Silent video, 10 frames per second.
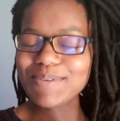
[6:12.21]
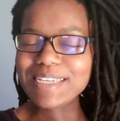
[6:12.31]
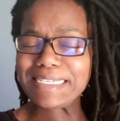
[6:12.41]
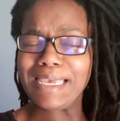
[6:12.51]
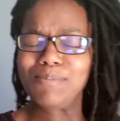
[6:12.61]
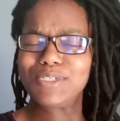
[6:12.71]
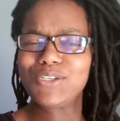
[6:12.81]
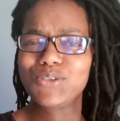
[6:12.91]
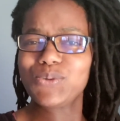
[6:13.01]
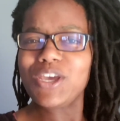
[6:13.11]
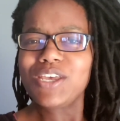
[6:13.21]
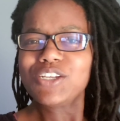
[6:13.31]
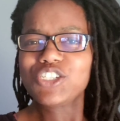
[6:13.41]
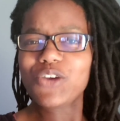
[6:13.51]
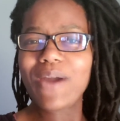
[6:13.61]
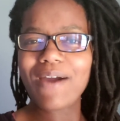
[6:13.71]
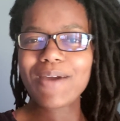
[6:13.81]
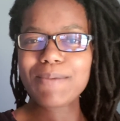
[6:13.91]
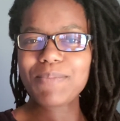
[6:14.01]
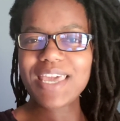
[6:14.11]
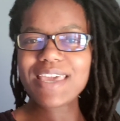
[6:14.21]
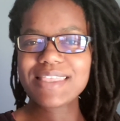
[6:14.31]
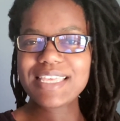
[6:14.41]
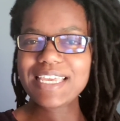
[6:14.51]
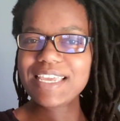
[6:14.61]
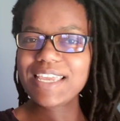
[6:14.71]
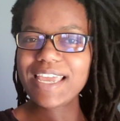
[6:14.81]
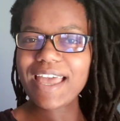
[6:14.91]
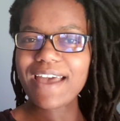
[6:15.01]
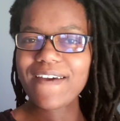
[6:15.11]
the attempt to show how I make the